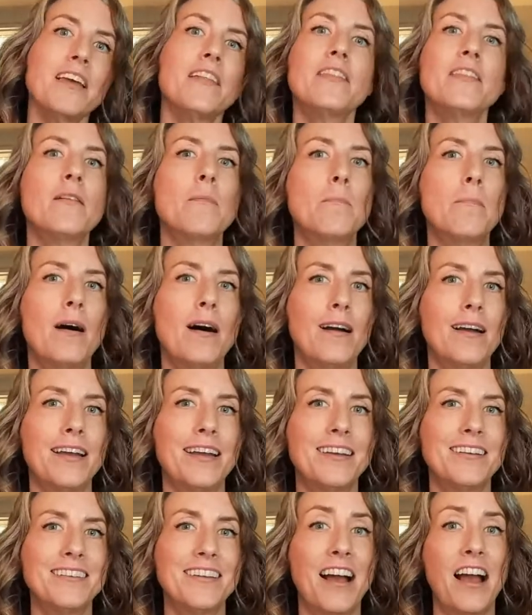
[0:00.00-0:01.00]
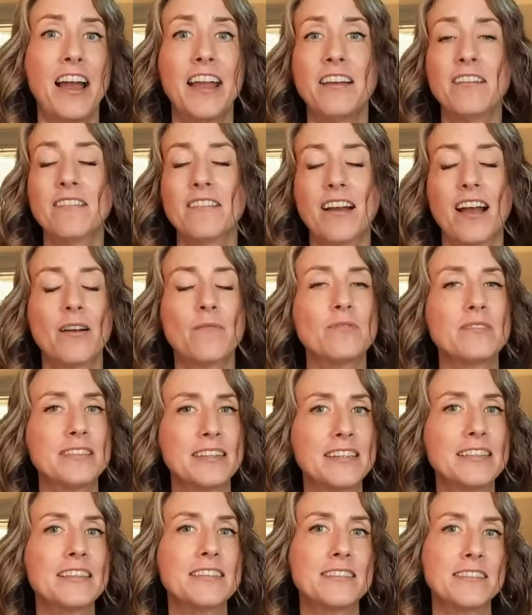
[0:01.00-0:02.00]
the mind, I was
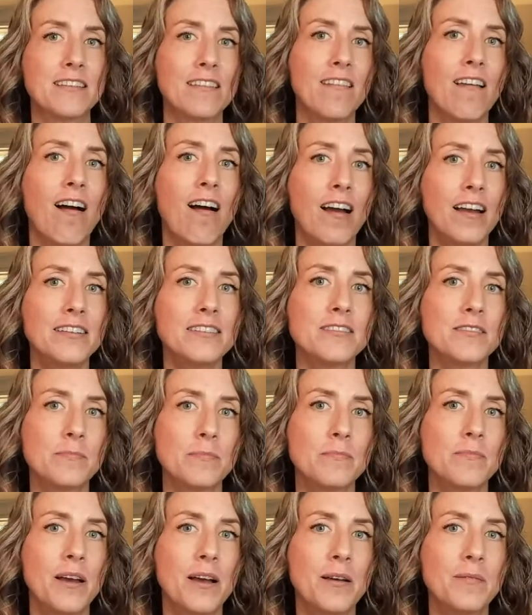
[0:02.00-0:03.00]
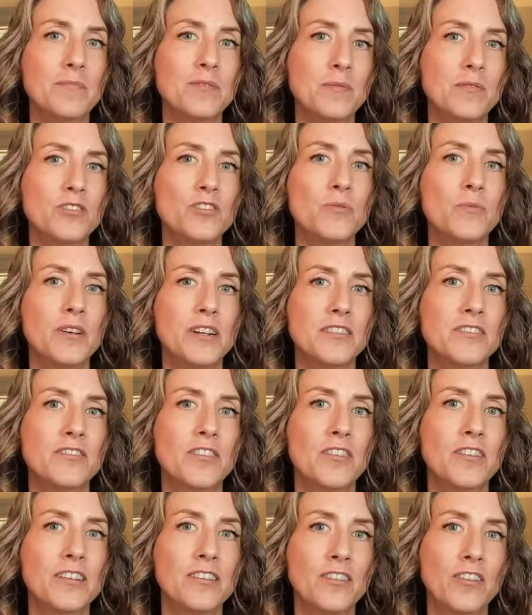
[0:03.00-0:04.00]
like this a lot, especially when I
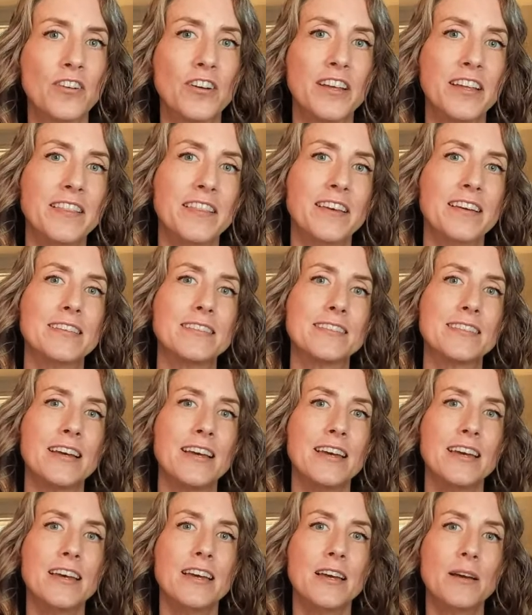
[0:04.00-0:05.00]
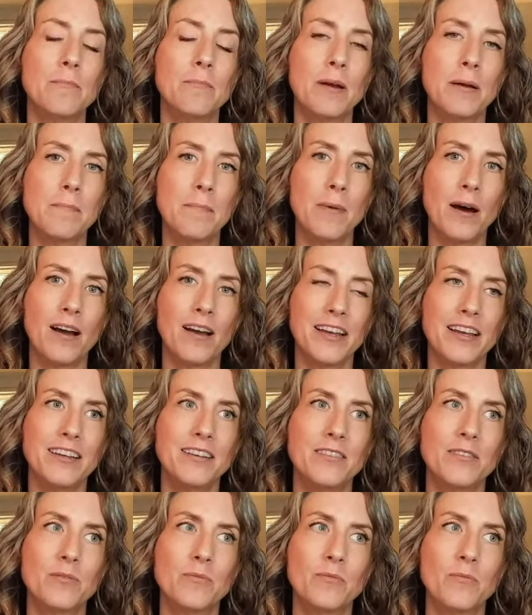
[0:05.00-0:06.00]
started learning this. My
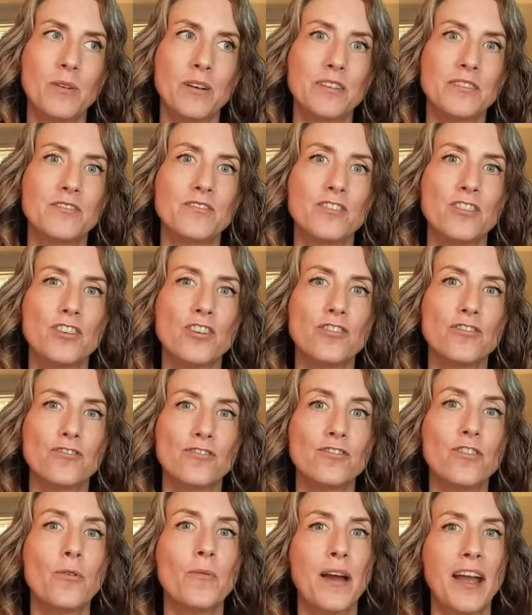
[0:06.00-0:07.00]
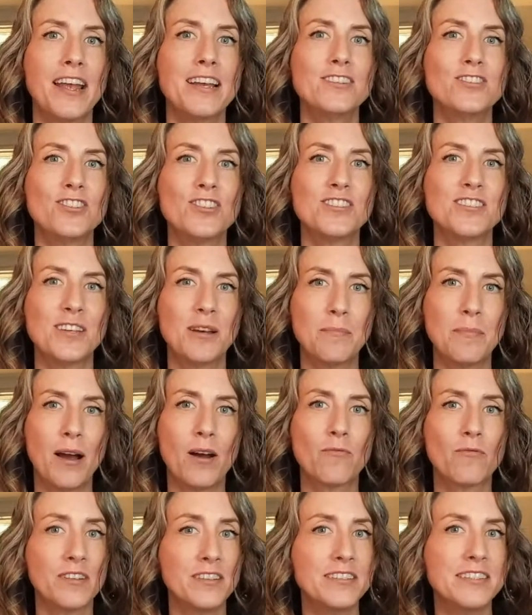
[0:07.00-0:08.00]
mind was so anxious
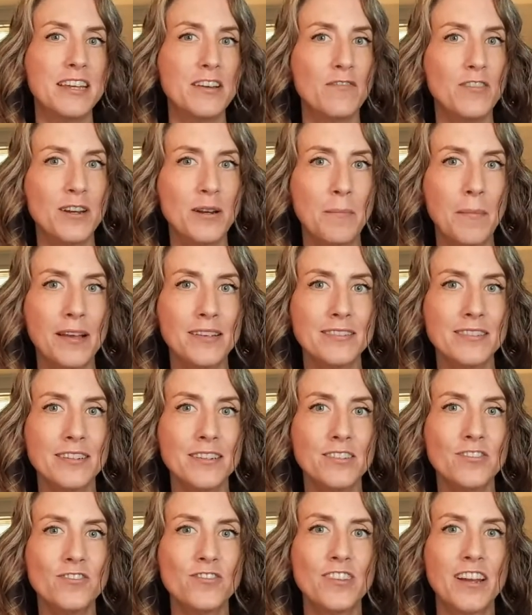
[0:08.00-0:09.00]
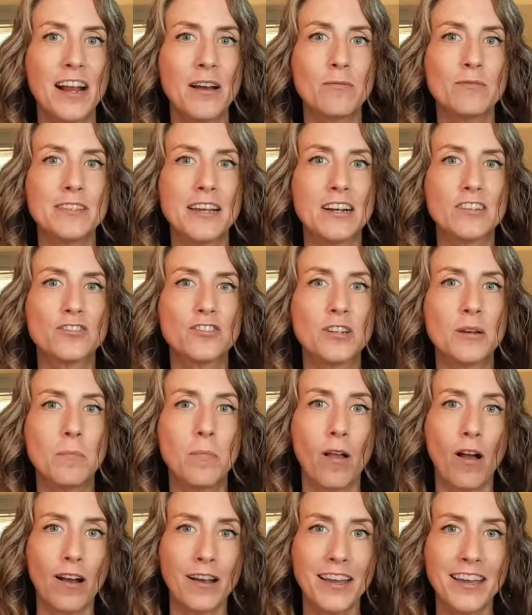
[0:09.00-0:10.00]
about receiving a message that I was actually
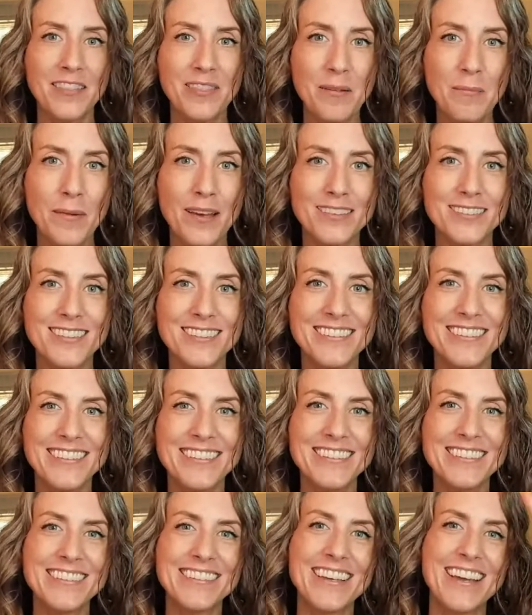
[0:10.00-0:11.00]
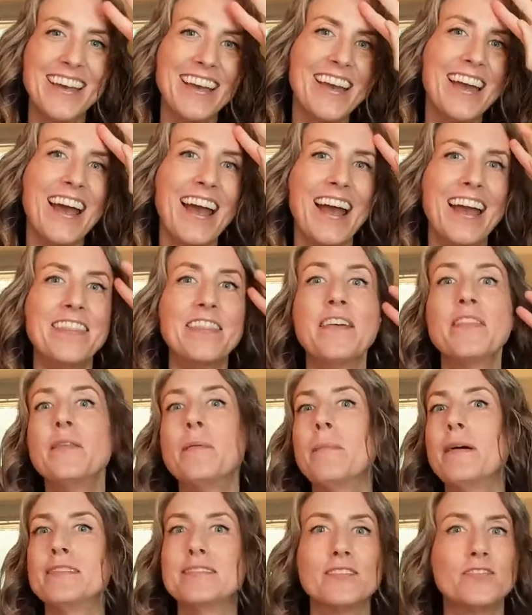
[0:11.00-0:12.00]
blocking the messages, and then
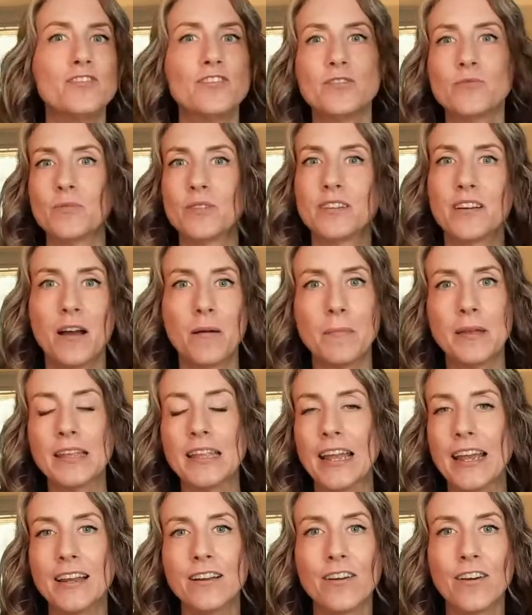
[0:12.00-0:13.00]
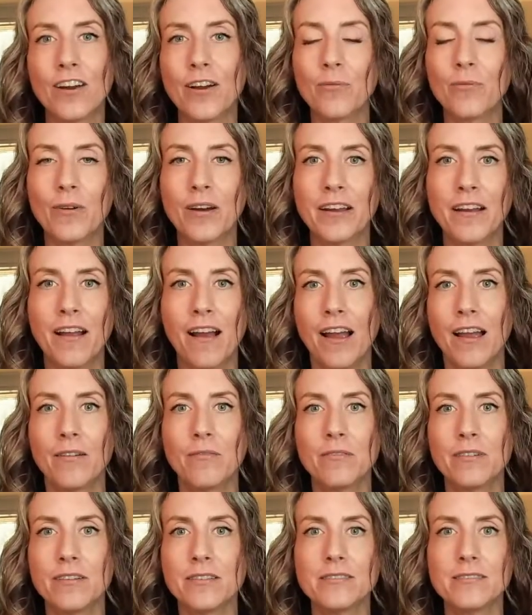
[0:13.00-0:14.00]
the messages would come in later when
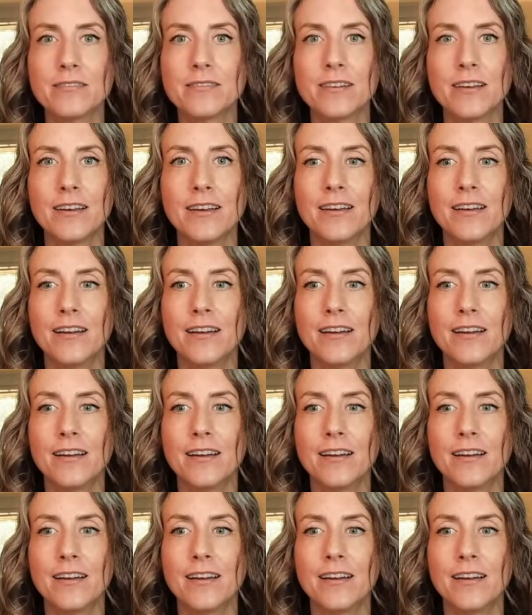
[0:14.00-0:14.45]
I was